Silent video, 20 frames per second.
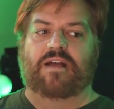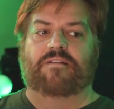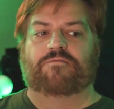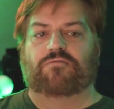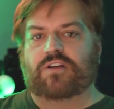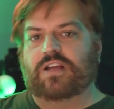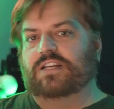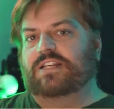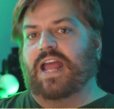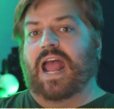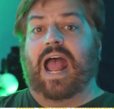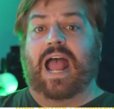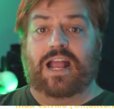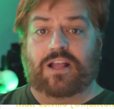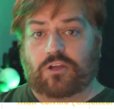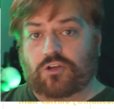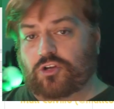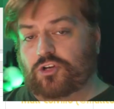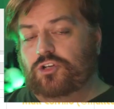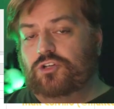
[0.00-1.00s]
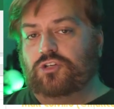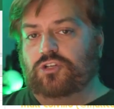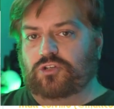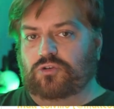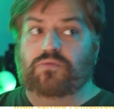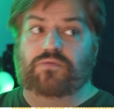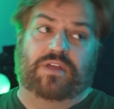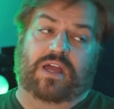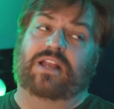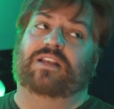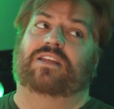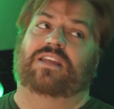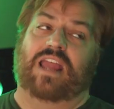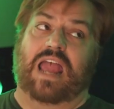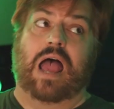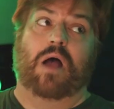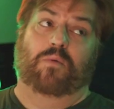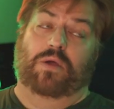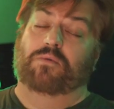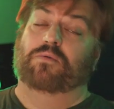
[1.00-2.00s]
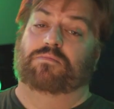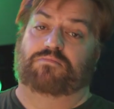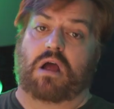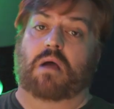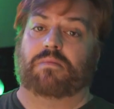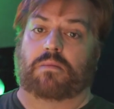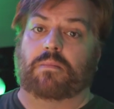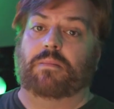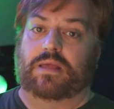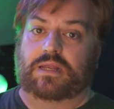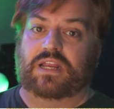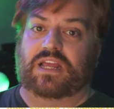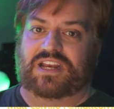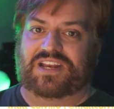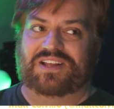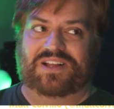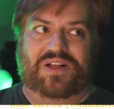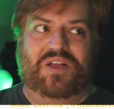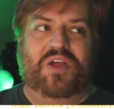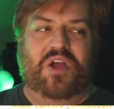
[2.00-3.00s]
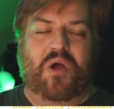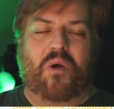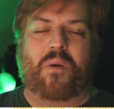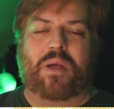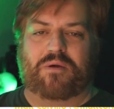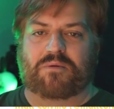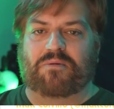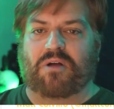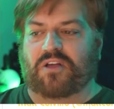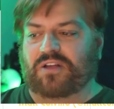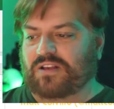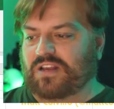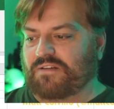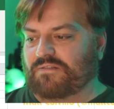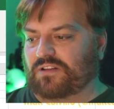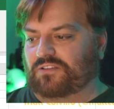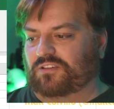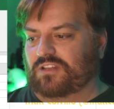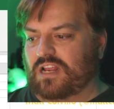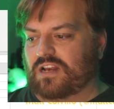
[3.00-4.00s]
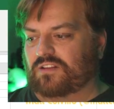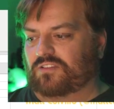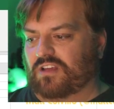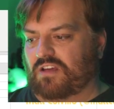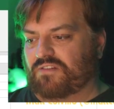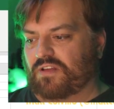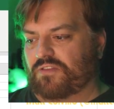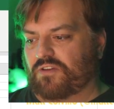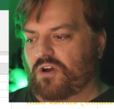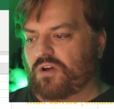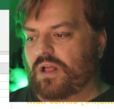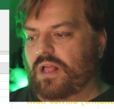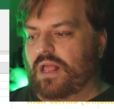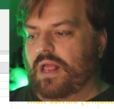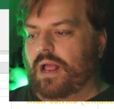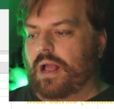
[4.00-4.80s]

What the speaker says: every attack could do, then yeah, we would probably need a saving throw.